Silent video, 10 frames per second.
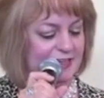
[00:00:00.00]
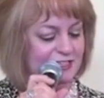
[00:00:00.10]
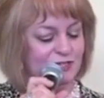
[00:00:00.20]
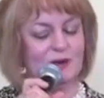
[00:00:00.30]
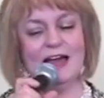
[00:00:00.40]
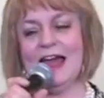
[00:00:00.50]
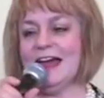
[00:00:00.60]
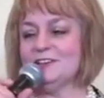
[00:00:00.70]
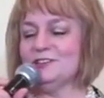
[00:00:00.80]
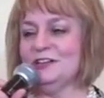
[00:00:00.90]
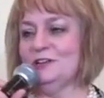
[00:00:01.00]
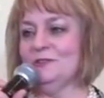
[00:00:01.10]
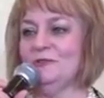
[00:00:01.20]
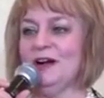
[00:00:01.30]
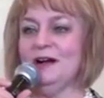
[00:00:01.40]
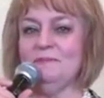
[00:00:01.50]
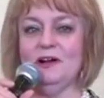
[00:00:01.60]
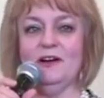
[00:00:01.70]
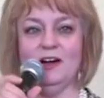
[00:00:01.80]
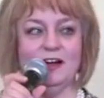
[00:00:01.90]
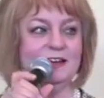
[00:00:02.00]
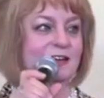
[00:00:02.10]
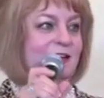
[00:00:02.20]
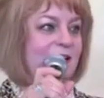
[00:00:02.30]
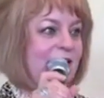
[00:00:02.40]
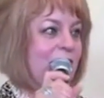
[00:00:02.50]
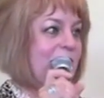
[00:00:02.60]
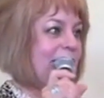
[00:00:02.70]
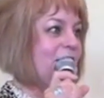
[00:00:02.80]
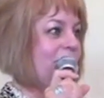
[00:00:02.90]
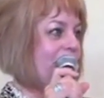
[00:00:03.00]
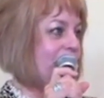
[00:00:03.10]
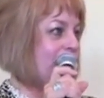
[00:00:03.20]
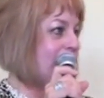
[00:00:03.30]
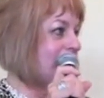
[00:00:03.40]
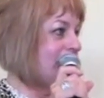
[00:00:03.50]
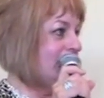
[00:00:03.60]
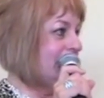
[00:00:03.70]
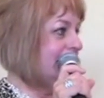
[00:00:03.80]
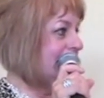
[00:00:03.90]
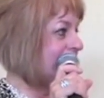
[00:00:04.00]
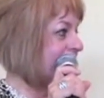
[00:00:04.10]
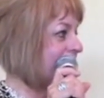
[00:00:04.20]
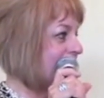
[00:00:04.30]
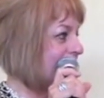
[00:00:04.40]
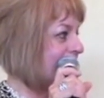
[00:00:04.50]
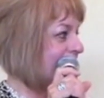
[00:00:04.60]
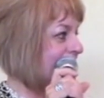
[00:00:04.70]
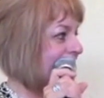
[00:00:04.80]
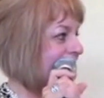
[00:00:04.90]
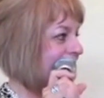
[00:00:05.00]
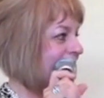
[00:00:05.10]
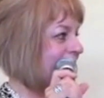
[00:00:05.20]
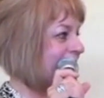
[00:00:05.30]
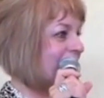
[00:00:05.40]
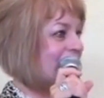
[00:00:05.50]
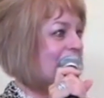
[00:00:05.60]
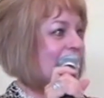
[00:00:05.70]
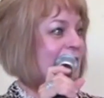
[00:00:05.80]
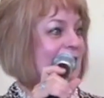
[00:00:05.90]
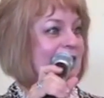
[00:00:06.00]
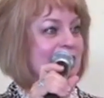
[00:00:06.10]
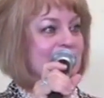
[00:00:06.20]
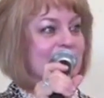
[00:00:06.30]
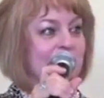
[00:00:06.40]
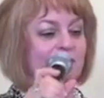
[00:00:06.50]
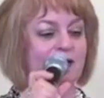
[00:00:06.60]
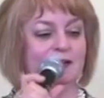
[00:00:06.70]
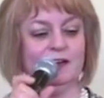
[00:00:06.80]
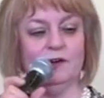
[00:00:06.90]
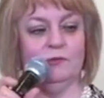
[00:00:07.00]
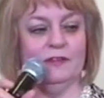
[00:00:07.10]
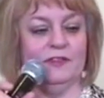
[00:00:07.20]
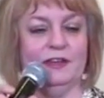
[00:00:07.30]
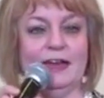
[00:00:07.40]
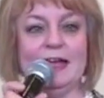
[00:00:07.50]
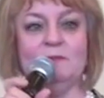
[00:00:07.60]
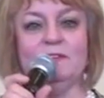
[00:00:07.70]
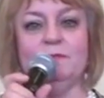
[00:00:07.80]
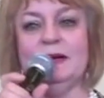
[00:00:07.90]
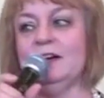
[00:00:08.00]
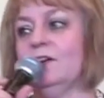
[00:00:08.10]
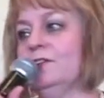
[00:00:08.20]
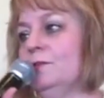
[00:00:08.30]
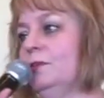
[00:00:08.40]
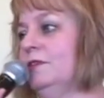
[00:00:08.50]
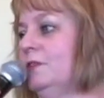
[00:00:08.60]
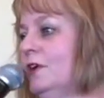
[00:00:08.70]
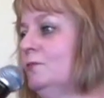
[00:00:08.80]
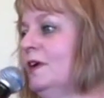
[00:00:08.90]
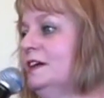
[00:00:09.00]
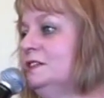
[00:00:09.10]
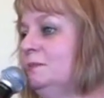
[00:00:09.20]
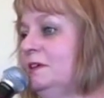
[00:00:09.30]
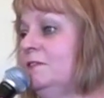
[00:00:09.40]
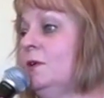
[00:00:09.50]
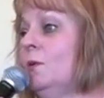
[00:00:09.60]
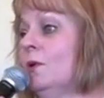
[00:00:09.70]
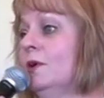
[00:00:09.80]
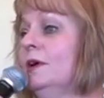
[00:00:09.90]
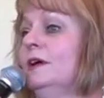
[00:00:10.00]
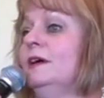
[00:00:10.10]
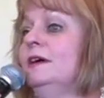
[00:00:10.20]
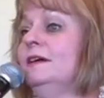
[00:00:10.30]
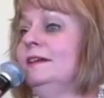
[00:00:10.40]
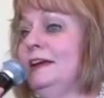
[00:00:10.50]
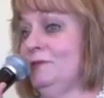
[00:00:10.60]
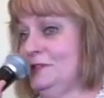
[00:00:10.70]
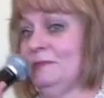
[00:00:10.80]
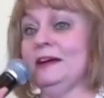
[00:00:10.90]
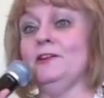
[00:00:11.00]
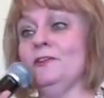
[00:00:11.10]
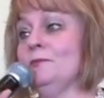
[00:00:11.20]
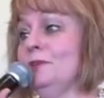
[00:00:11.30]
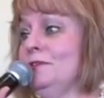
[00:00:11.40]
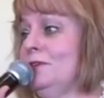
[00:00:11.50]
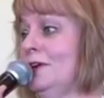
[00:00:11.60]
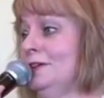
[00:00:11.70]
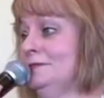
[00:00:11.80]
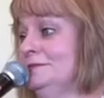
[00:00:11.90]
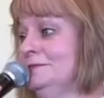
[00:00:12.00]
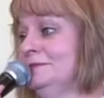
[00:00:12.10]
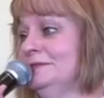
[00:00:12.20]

And so I actually grew up on MacArthur Boulevard here in Irvine. Okay, does anybody know what the name of MacArthur Boulevard was before it was MacArthur Boulevard?